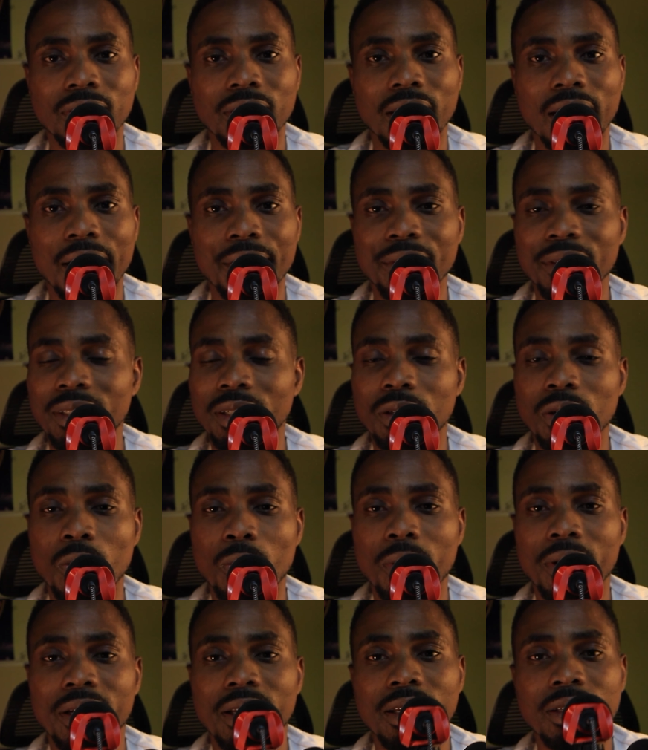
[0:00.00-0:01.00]
I really don't know
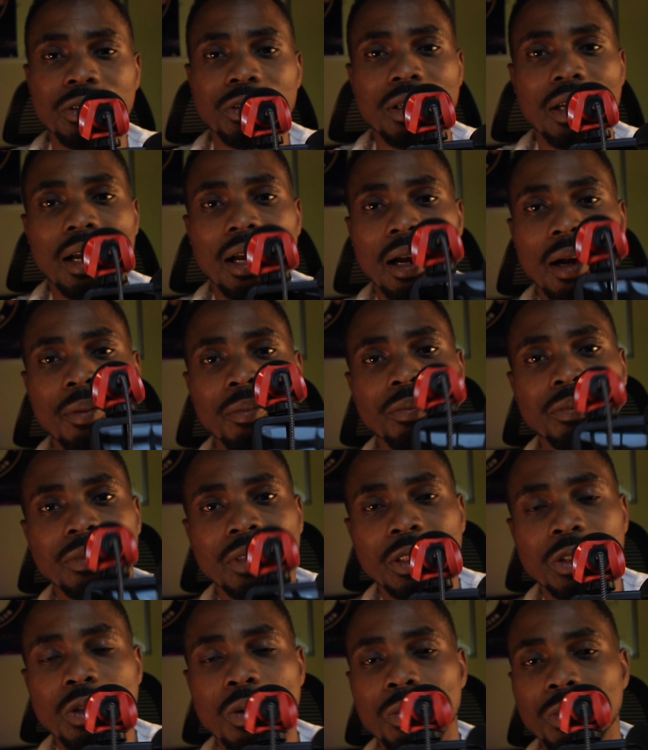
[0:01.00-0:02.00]
what
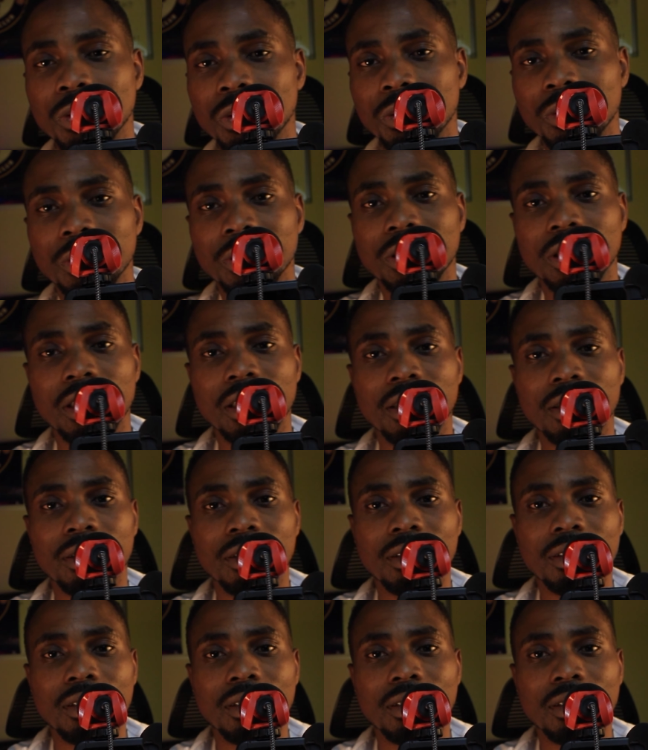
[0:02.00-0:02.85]
Neto was doing today.